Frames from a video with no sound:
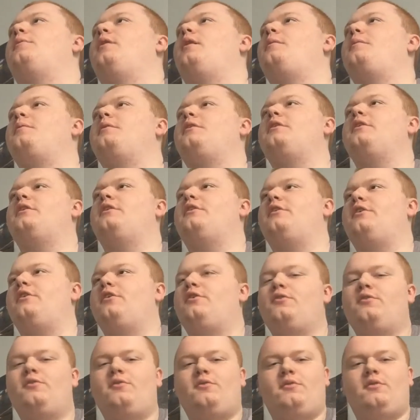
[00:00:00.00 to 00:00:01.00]
we're probably going to
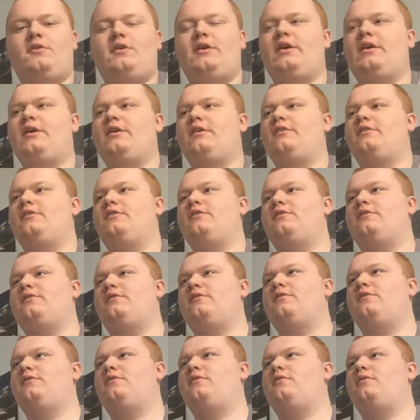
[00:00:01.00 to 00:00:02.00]
do
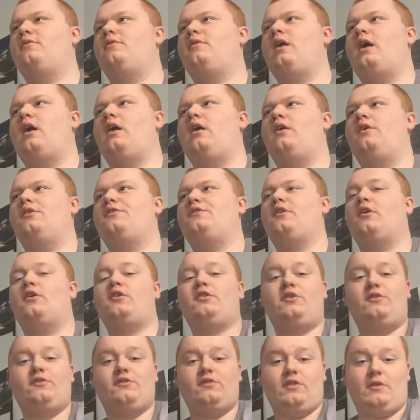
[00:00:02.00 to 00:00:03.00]
is uh,
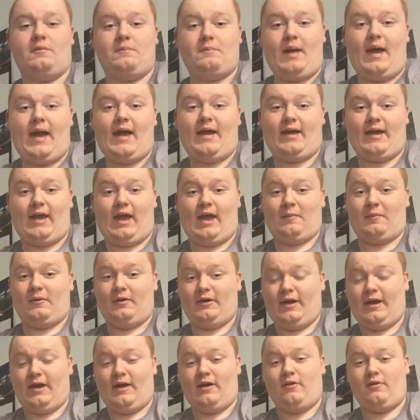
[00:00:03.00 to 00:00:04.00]
start using the back camera
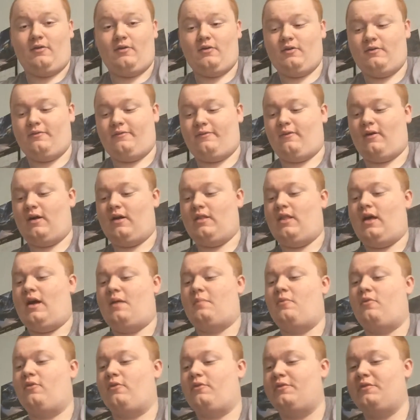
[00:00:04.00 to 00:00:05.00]
now a
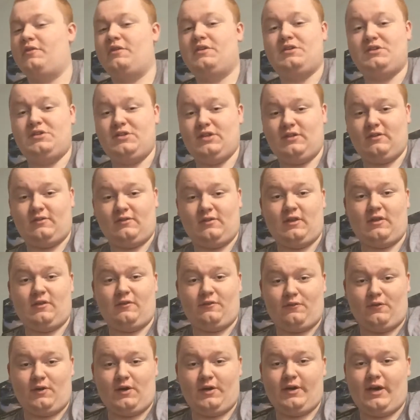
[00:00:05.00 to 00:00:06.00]
lot more for this shit instead of
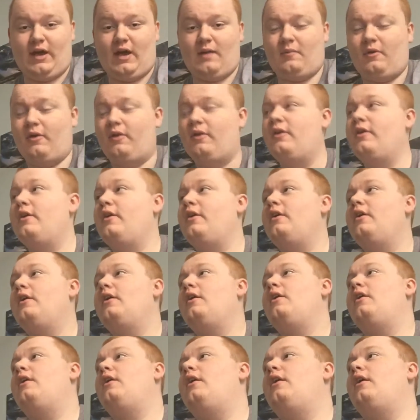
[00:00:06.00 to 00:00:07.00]
the front camera.
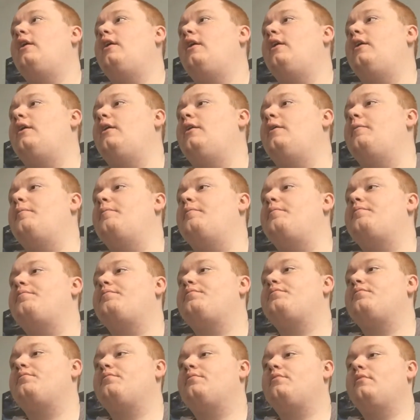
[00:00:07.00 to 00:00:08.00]
Um,
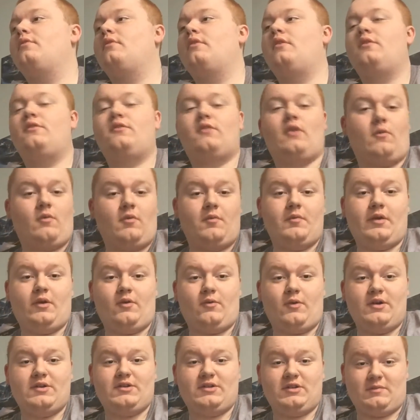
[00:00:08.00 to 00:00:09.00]
so I won't be
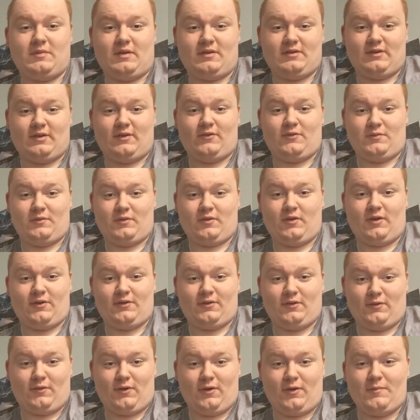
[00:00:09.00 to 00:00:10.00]
questioning myself from across
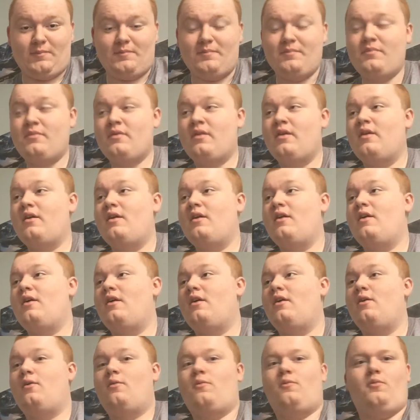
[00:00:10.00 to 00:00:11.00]
the room.
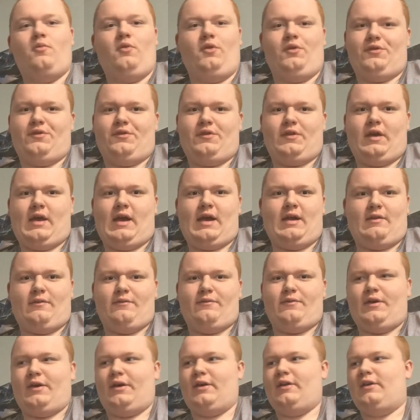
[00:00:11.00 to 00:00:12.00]
We'll see. I
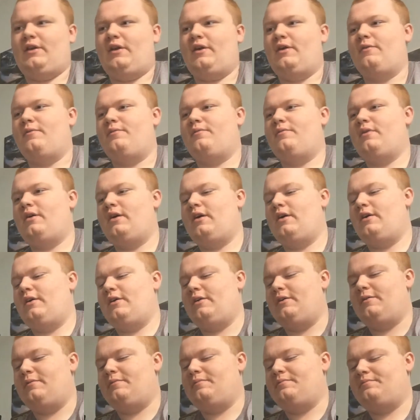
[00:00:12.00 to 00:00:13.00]
don't fucking know.
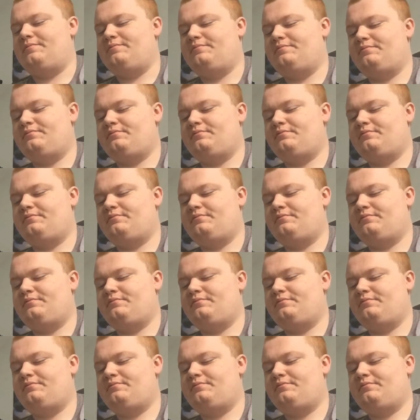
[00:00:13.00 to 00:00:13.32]
Um,